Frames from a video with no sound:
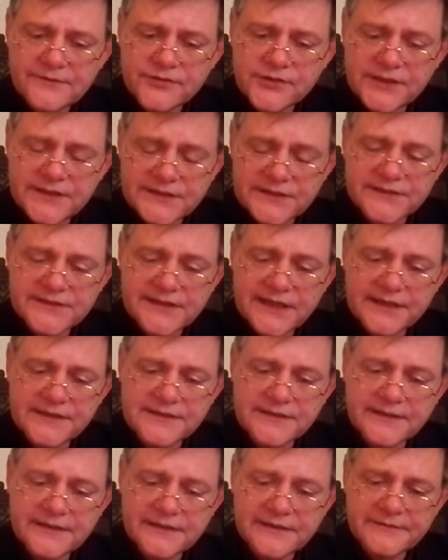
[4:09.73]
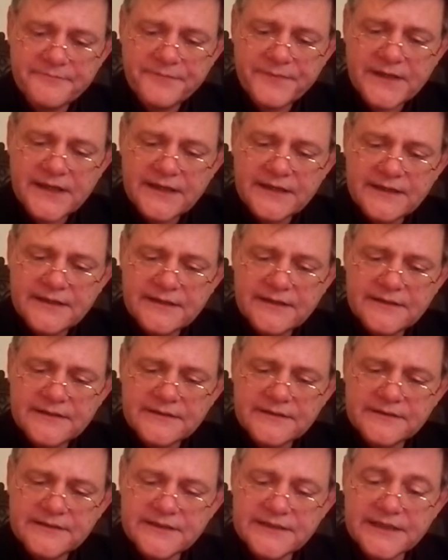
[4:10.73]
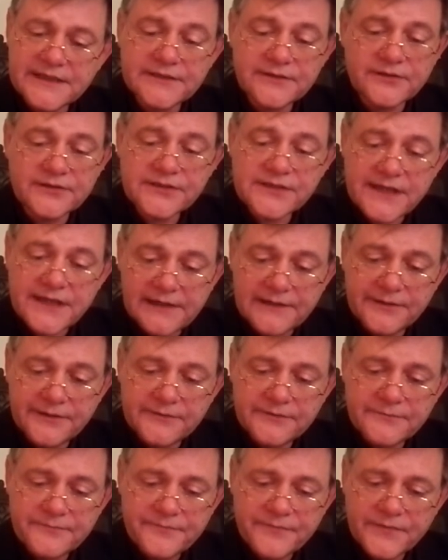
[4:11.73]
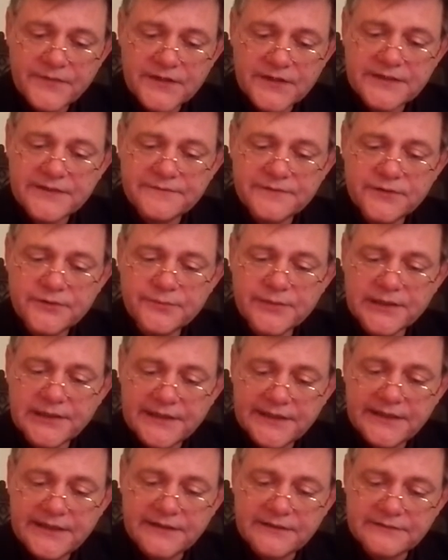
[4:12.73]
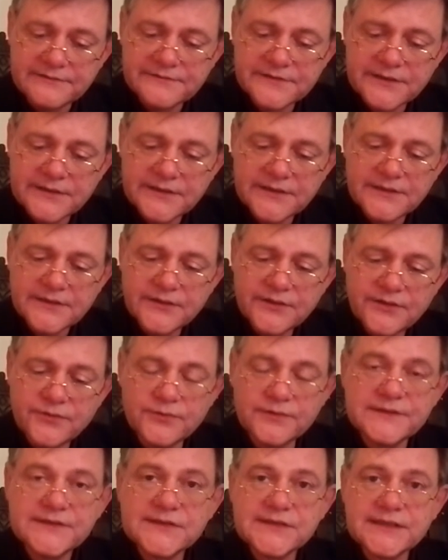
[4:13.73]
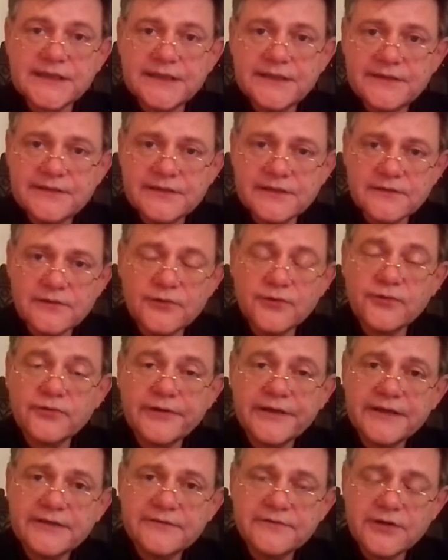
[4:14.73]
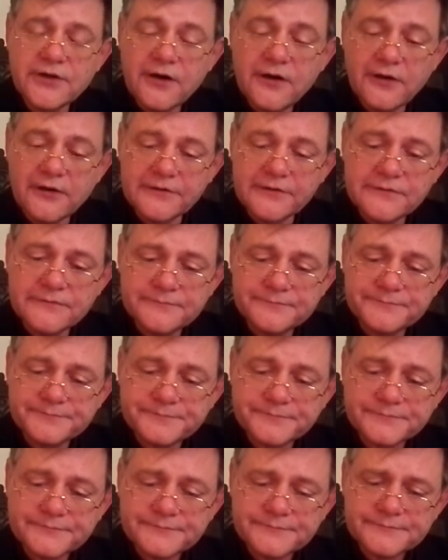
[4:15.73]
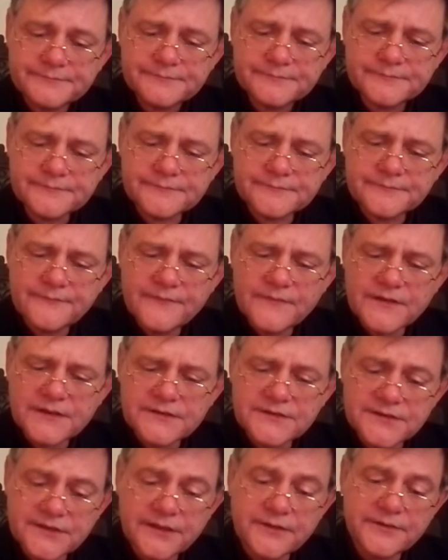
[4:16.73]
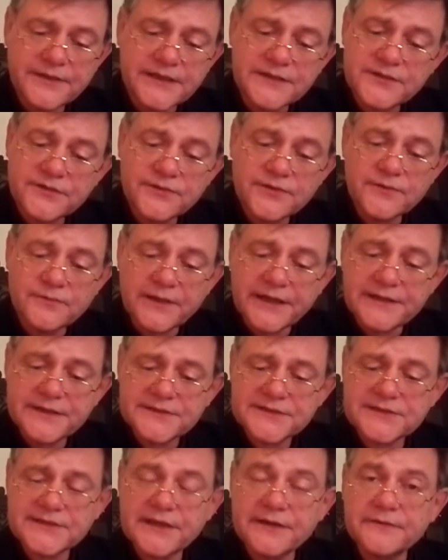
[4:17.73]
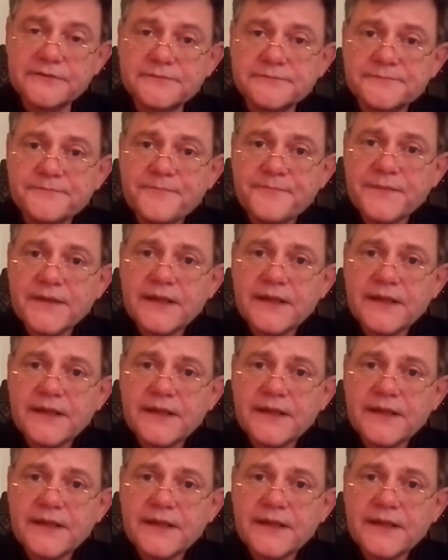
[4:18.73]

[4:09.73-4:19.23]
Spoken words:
Jesus said to her, "Did I not tell you that if you believed, you would see the glory of God?" So they took away the stone.